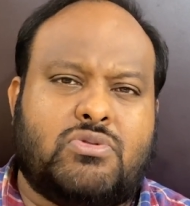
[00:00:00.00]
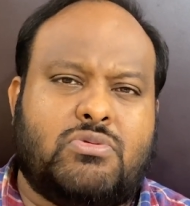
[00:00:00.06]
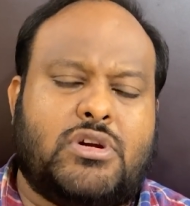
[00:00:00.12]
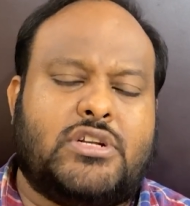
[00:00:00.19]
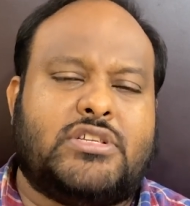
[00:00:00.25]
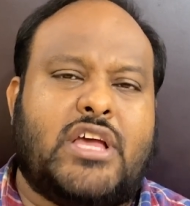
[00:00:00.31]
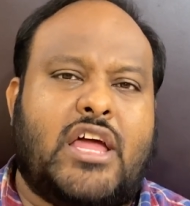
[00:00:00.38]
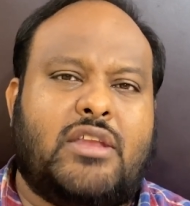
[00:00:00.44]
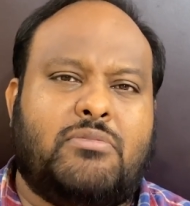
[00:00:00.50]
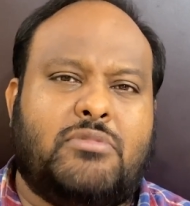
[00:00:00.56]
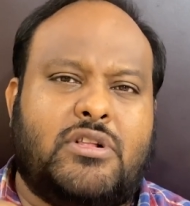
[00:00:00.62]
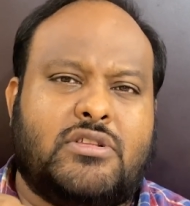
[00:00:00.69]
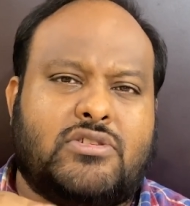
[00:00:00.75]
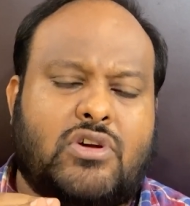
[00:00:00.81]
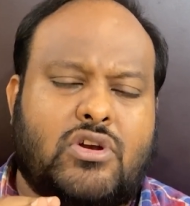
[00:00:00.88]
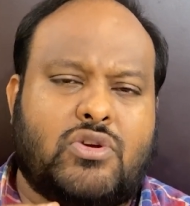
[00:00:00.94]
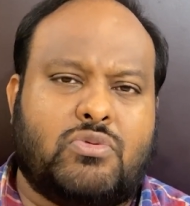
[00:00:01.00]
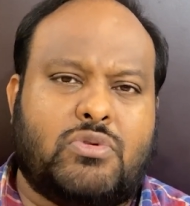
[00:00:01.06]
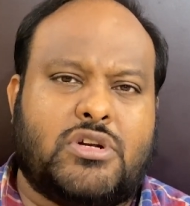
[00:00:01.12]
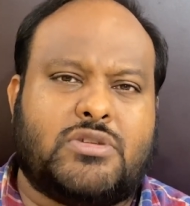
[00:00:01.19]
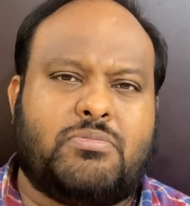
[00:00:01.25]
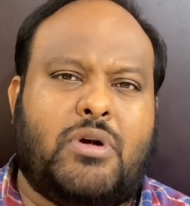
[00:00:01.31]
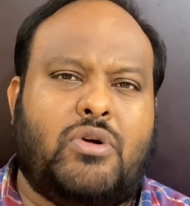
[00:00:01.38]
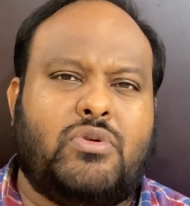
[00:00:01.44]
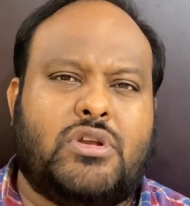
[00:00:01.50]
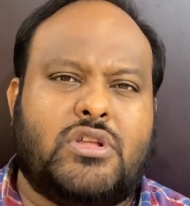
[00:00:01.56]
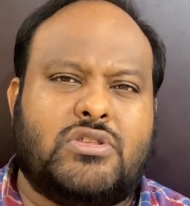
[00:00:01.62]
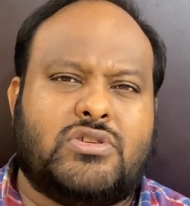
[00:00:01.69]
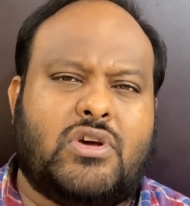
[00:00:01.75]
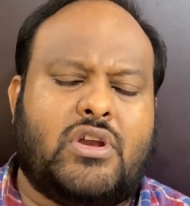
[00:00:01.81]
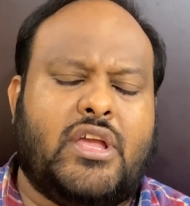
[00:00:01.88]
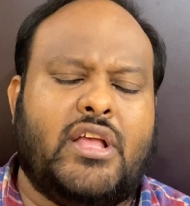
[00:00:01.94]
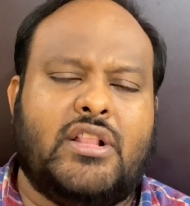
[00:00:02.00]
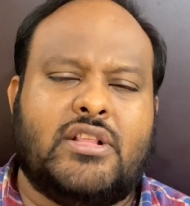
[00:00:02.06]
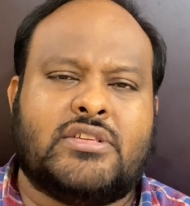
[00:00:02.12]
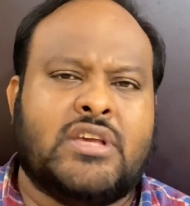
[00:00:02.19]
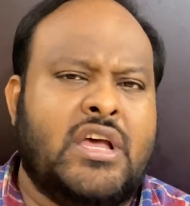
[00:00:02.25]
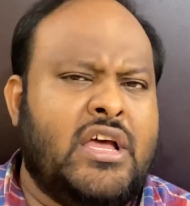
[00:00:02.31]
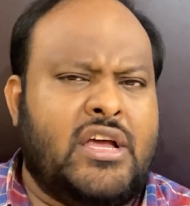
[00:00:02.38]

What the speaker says: towards animals, or towards mountains or hills.